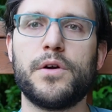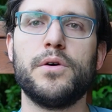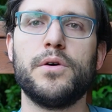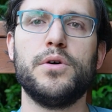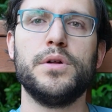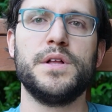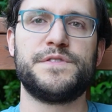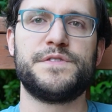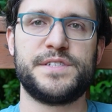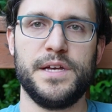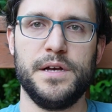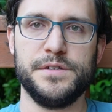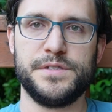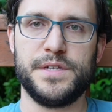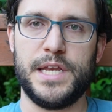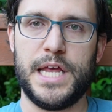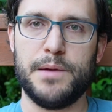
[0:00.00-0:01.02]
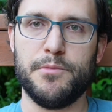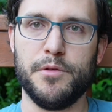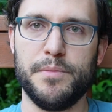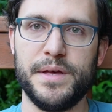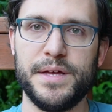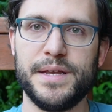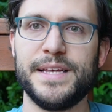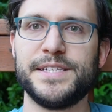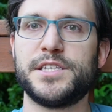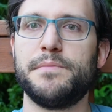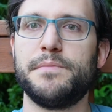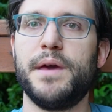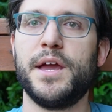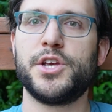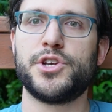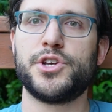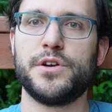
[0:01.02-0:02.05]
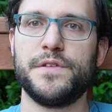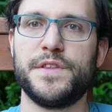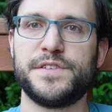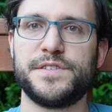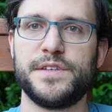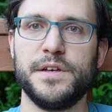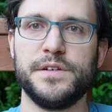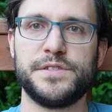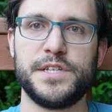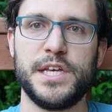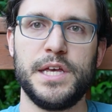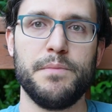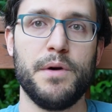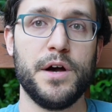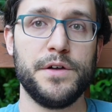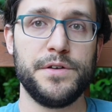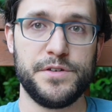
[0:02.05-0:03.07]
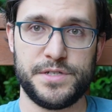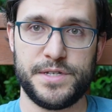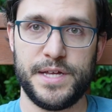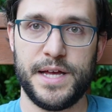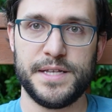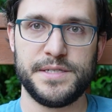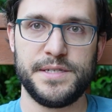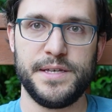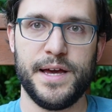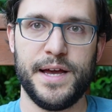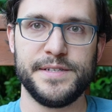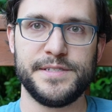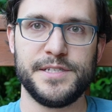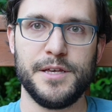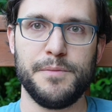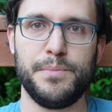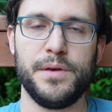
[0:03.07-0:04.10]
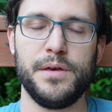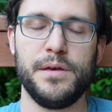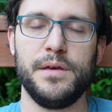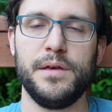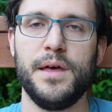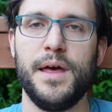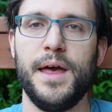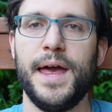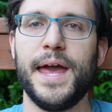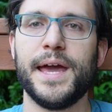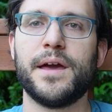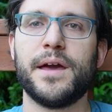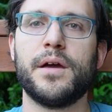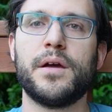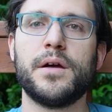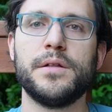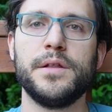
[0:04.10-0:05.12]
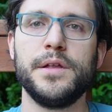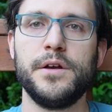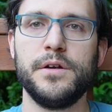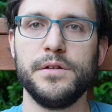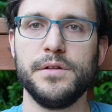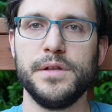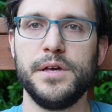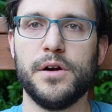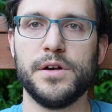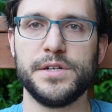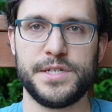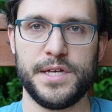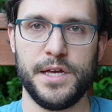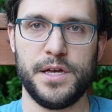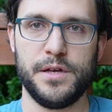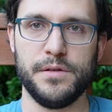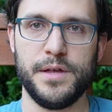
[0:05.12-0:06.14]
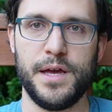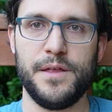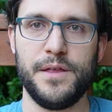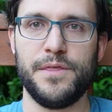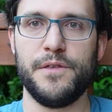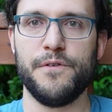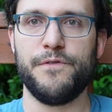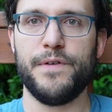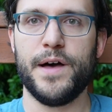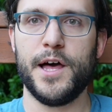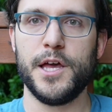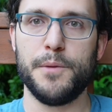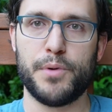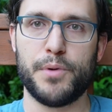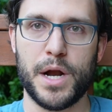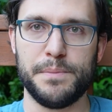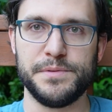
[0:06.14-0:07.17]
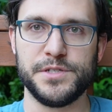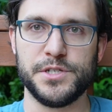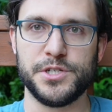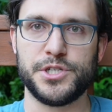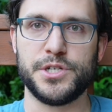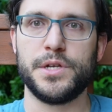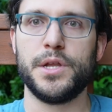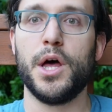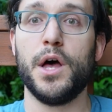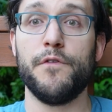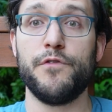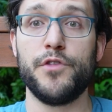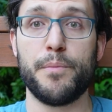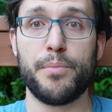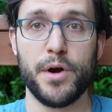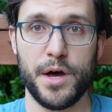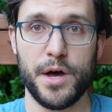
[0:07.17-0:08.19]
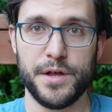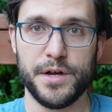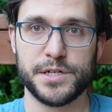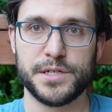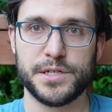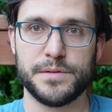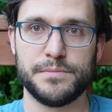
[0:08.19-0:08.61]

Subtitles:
goal of sales enablement is to make sure the sales team understands the ICP and can clearly articulate the value proposition of the product.